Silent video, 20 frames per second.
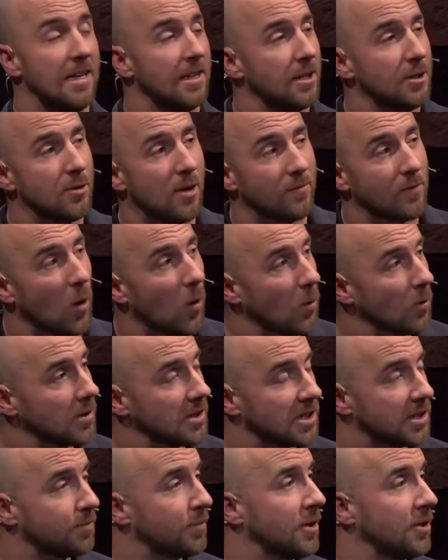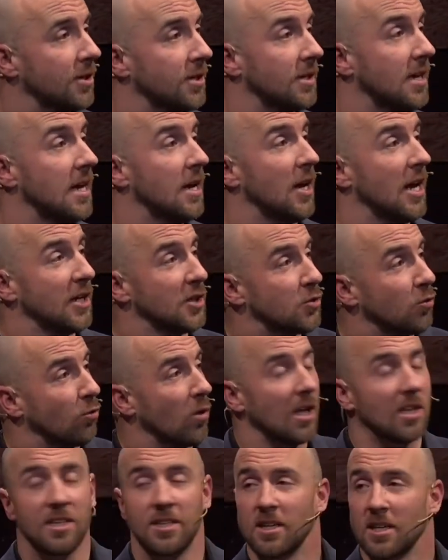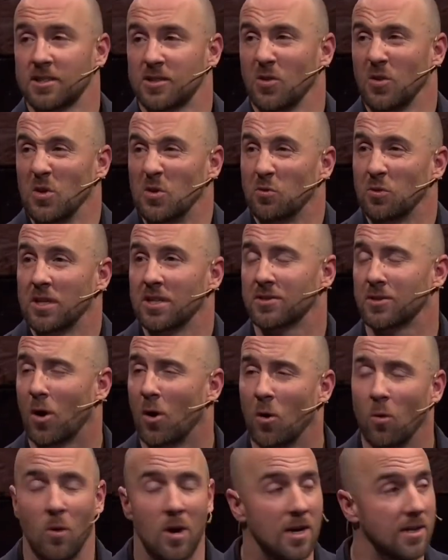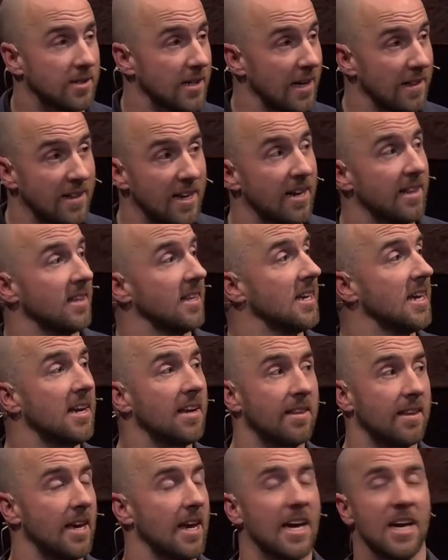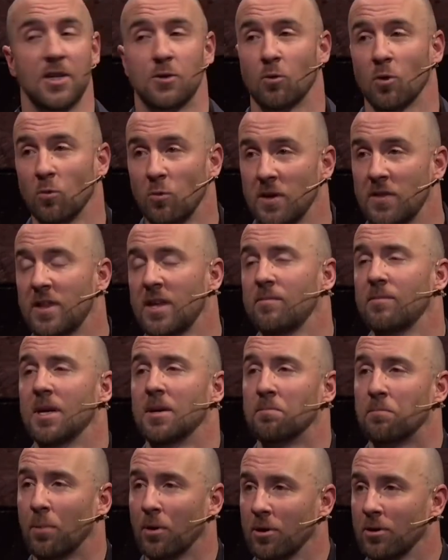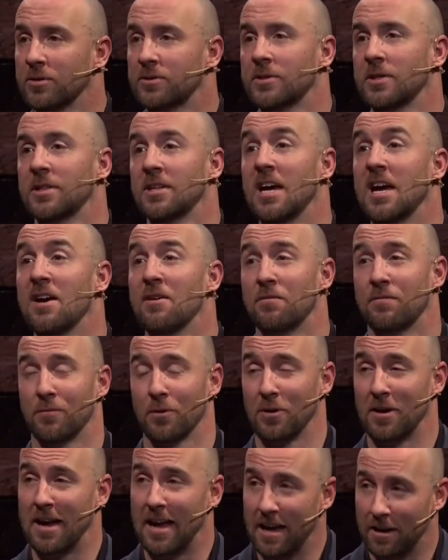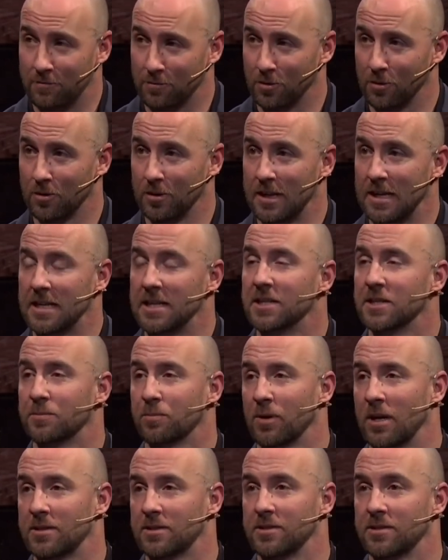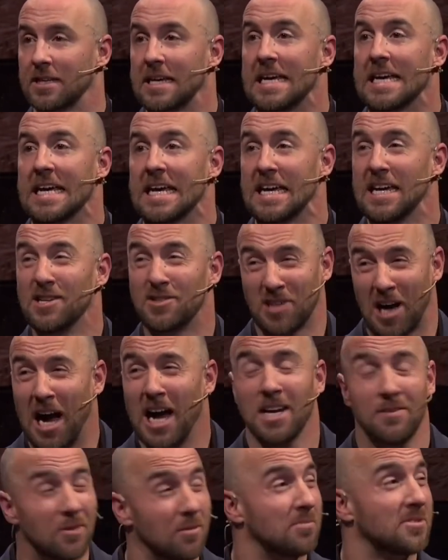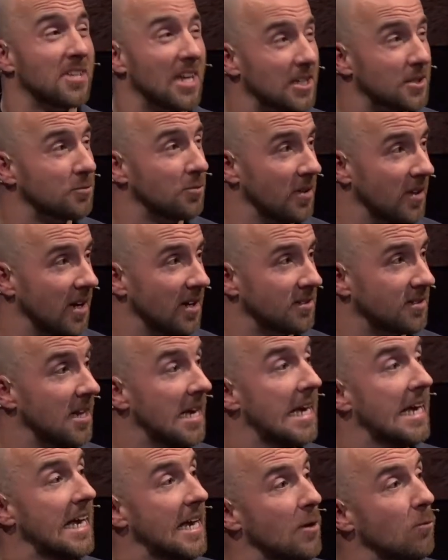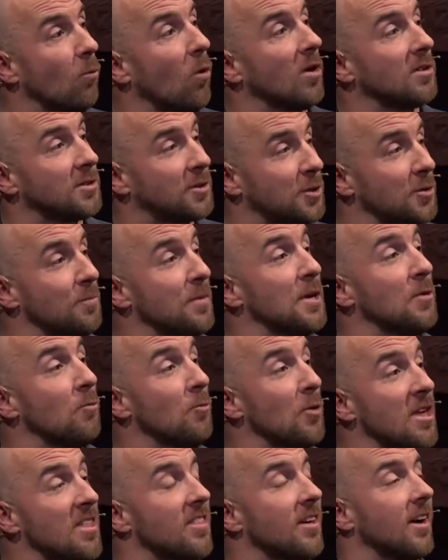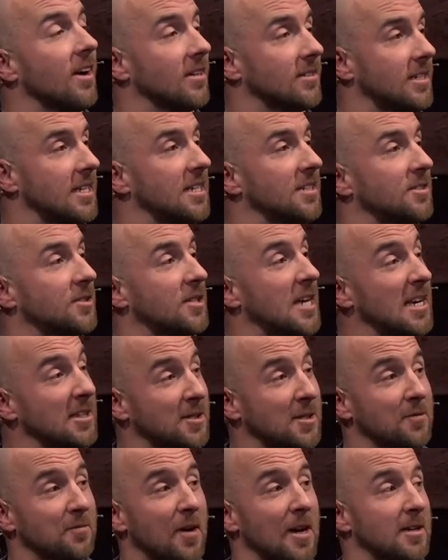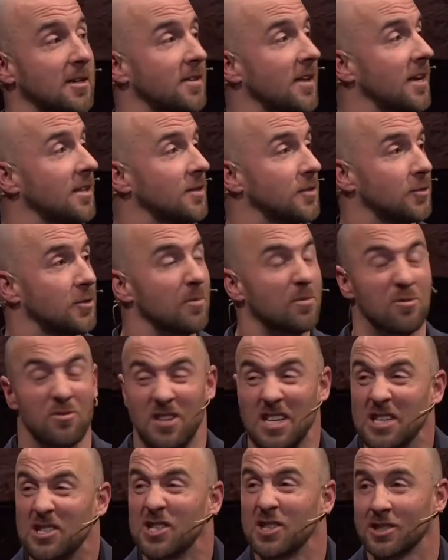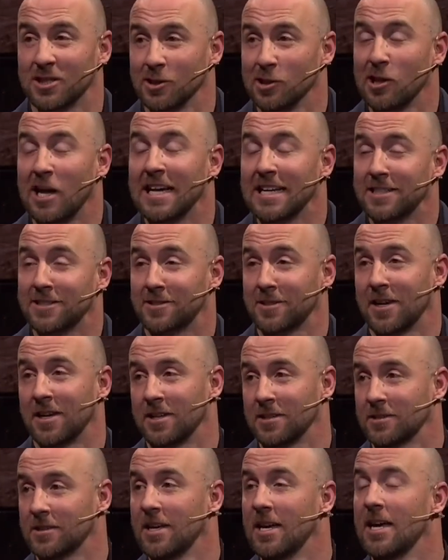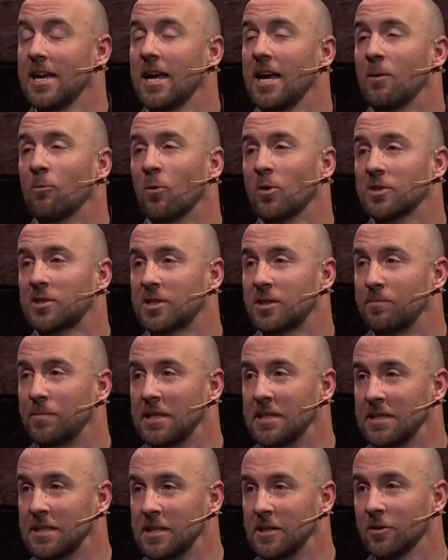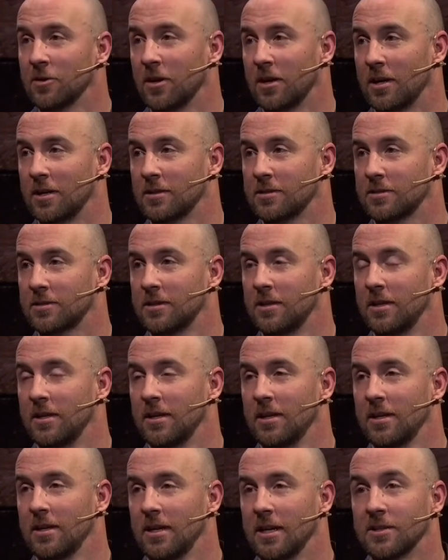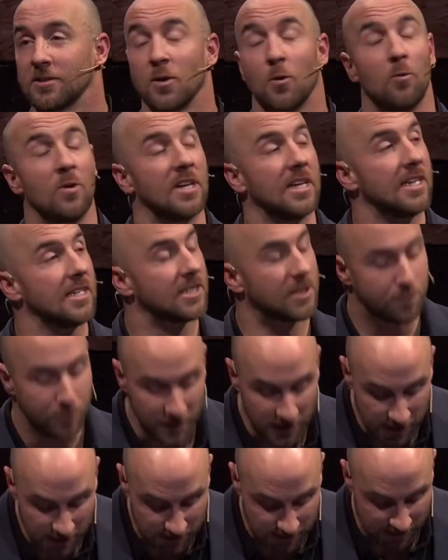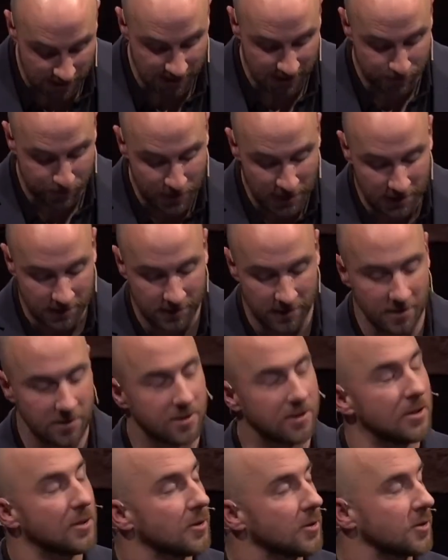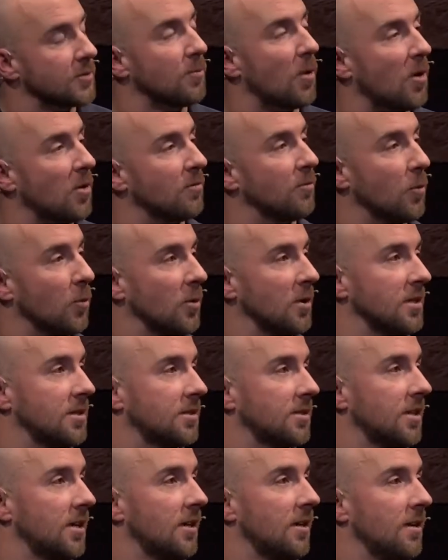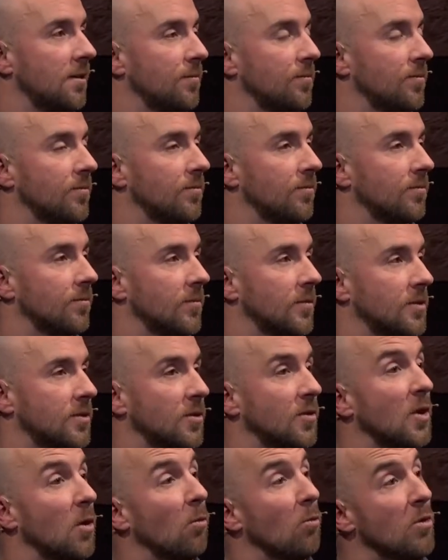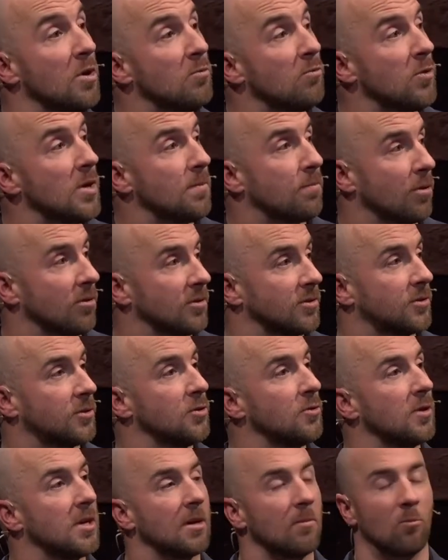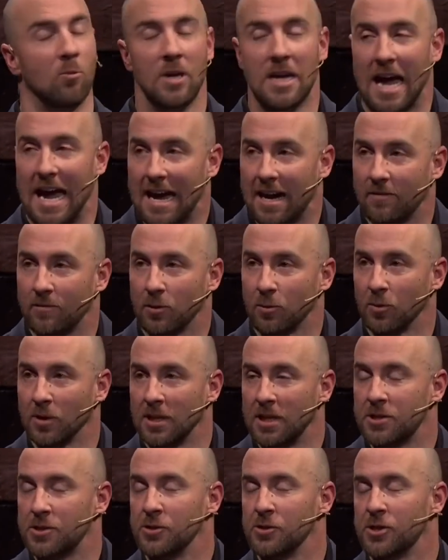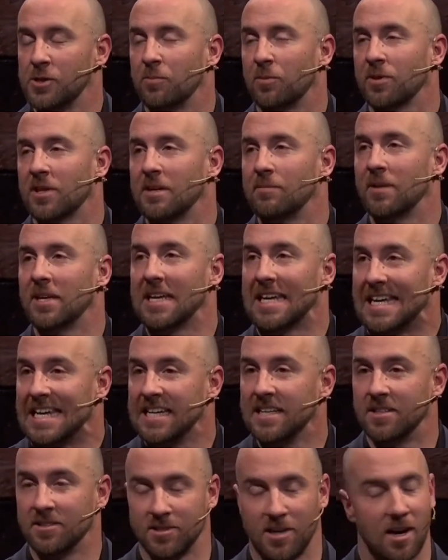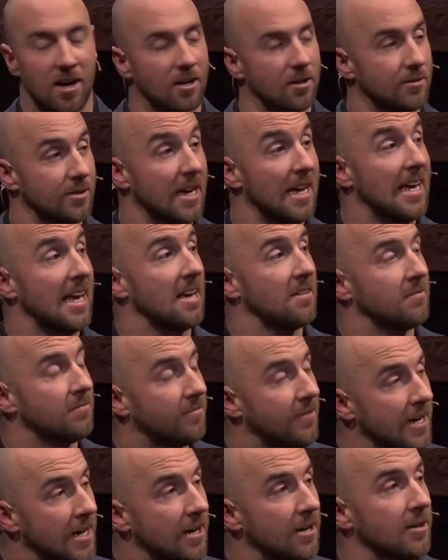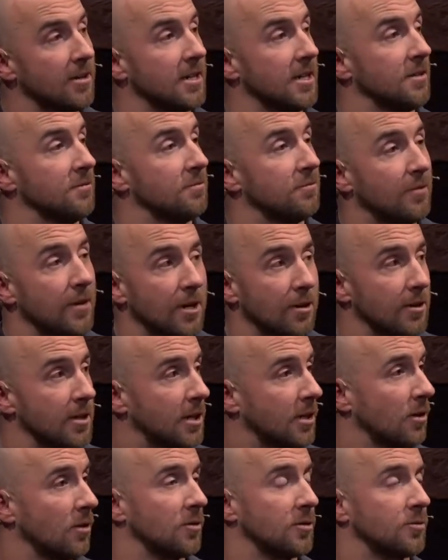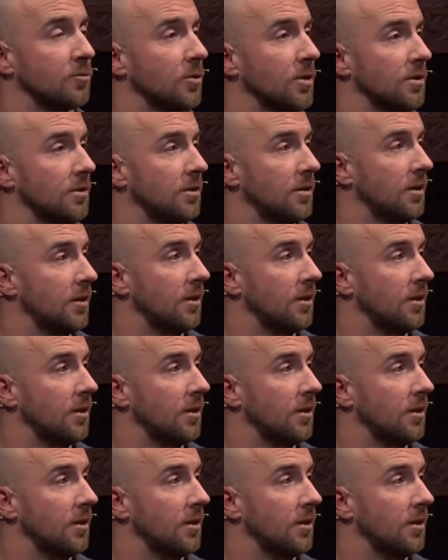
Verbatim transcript: And you have the Holy Spirit indwelling us, so he's with us always. And then in the end of the age, we're with him in person forever in his presence. He's kind of obsessed with us. He wants to be with us. He has testified to that in the scriptures. He just likes us and wants to be near us. And so when he speaks, he speaks in a still small voice so that when we pursue Him, we have the relationship with Him that He desires a very, very close one.